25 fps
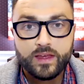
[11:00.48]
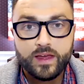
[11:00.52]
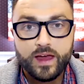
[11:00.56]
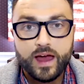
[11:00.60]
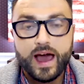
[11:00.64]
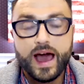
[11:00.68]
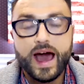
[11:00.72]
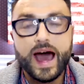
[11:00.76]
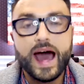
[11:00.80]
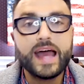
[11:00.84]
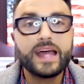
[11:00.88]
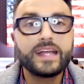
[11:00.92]

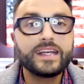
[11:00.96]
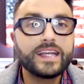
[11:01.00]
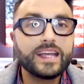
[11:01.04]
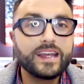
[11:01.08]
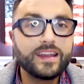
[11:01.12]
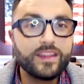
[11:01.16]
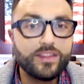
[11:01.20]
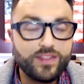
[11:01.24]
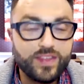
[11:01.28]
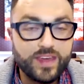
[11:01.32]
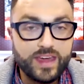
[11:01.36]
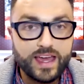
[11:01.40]
I
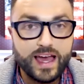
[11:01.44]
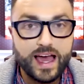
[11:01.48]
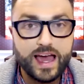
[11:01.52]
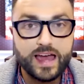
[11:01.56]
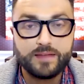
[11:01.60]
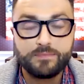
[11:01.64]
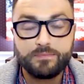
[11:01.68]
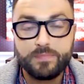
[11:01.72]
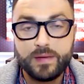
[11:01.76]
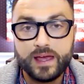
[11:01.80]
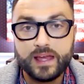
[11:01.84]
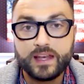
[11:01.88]
didn't think I
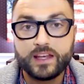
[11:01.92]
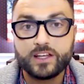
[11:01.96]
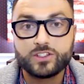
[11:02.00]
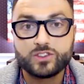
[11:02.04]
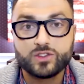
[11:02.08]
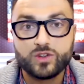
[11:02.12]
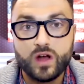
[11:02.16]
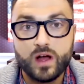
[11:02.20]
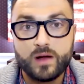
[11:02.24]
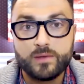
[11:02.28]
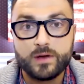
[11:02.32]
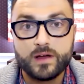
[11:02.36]
had pain and
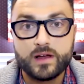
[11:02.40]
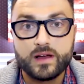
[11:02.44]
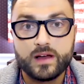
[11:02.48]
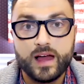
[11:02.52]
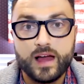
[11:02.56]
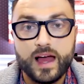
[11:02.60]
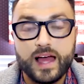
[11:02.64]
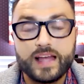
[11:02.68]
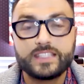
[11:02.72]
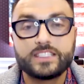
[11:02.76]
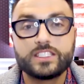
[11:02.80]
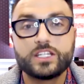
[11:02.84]
trauma
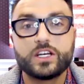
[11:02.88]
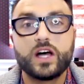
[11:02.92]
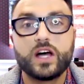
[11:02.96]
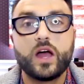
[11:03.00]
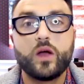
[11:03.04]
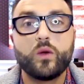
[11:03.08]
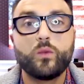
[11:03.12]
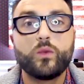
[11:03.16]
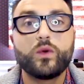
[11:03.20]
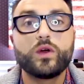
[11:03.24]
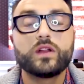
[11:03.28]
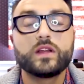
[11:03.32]
until I
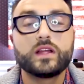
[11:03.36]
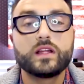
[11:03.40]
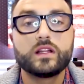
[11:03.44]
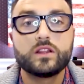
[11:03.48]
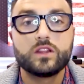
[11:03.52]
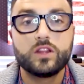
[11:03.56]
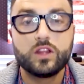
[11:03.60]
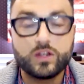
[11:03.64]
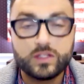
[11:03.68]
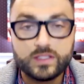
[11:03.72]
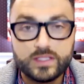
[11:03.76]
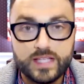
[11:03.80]
really
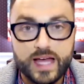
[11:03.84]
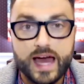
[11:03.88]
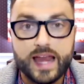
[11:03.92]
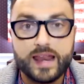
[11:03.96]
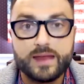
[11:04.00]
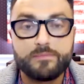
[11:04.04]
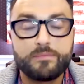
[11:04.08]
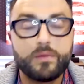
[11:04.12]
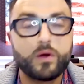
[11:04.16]
looked at it.